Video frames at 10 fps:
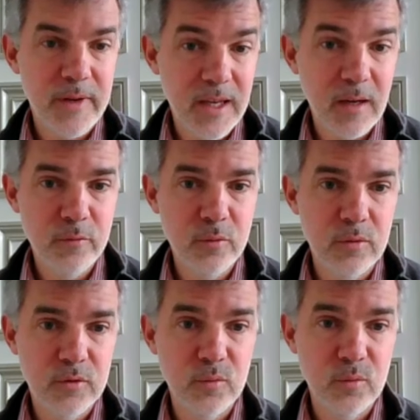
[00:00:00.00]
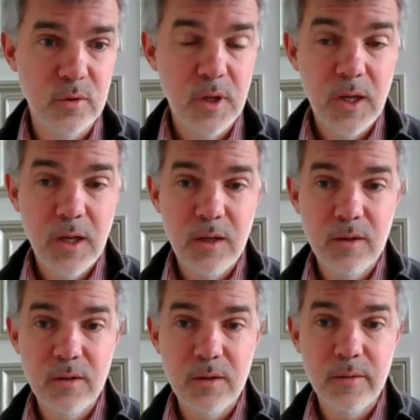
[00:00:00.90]
careful to
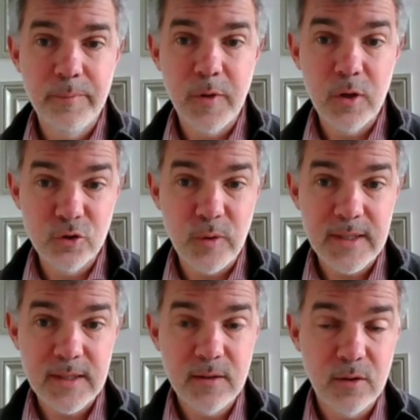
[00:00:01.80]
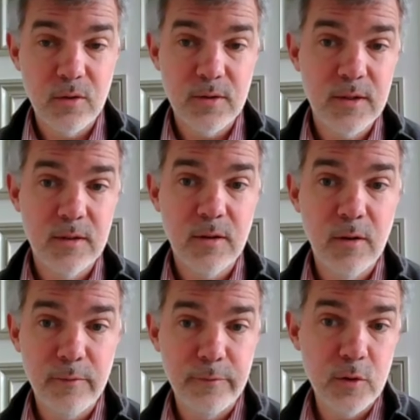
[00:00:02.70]
address the concerns
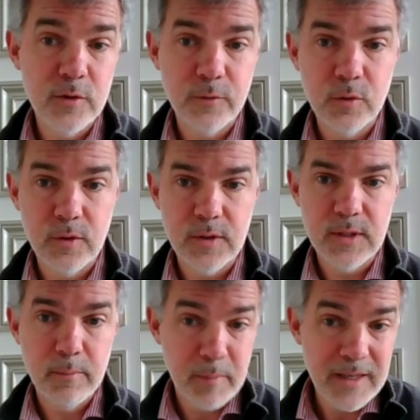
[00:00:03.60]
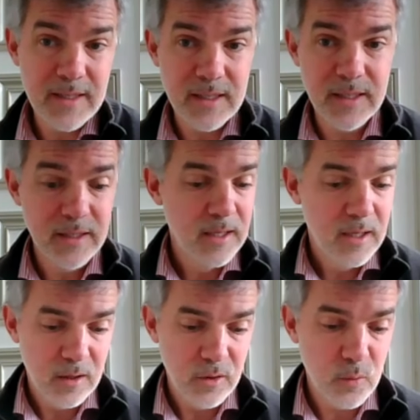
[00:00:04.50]
of those voters. Basically,
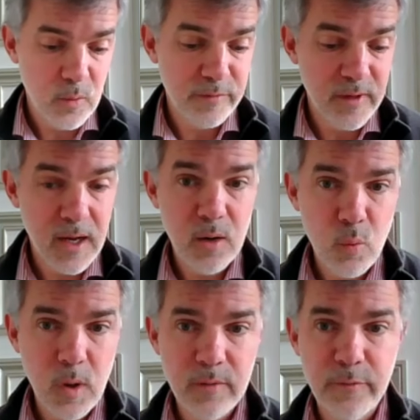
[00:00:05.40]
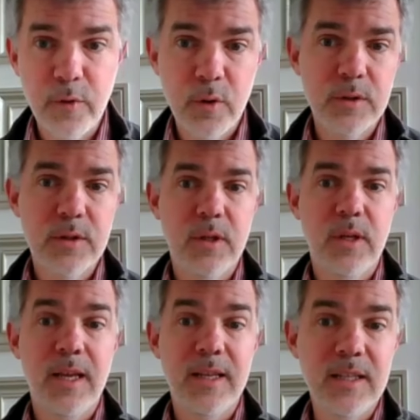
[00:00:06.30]
you have now 1/3
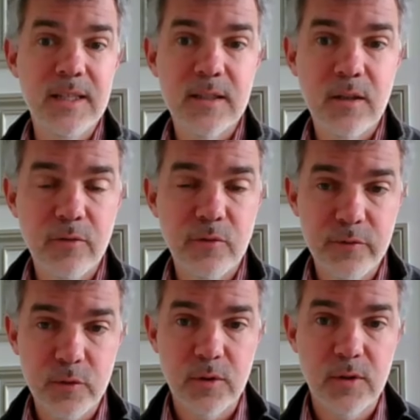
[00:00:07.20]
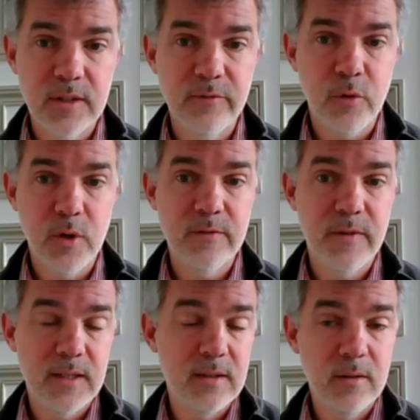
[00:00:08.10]
at least of the voters in France
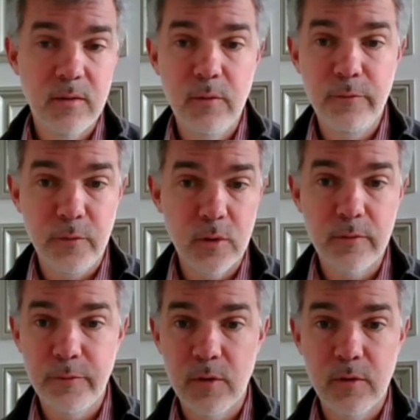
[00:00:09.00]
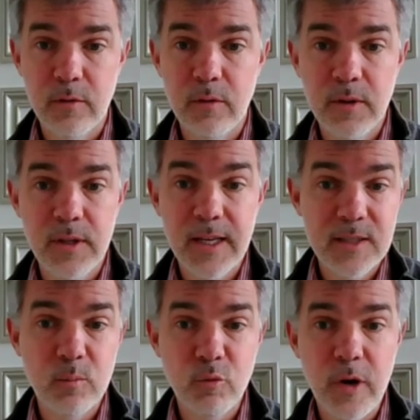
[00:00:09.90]
that vote for the
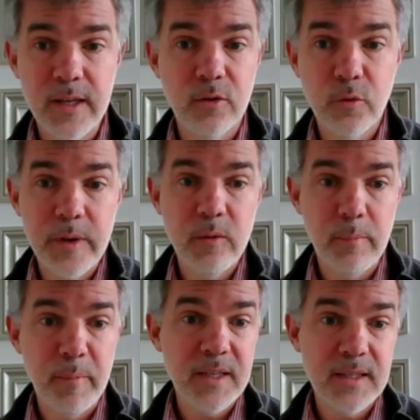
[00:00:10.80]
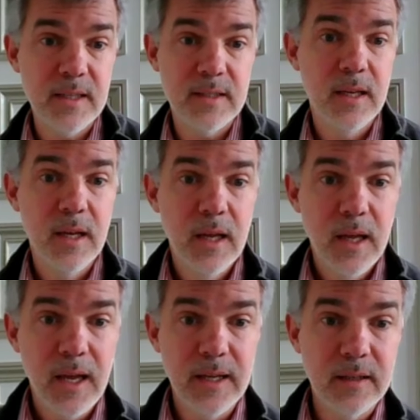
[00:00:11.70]
extreme right on a regular basis.
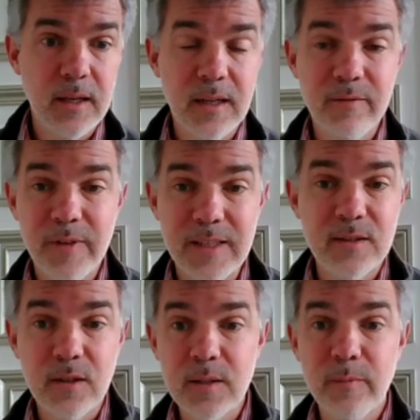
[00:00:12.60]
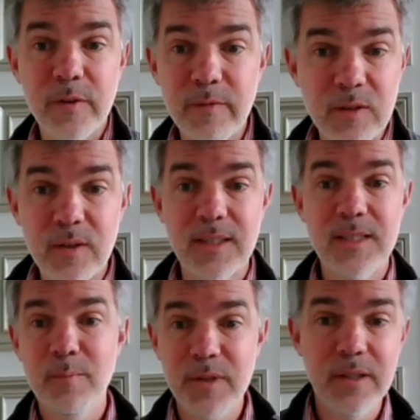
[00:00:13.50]
And that's not something that you can
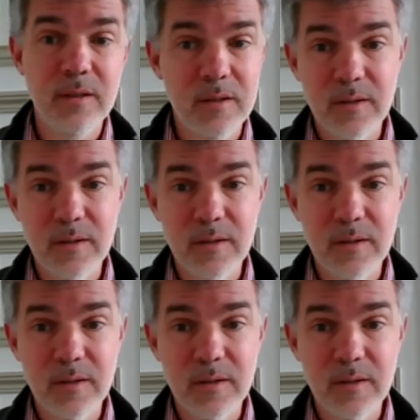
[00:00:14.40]
simply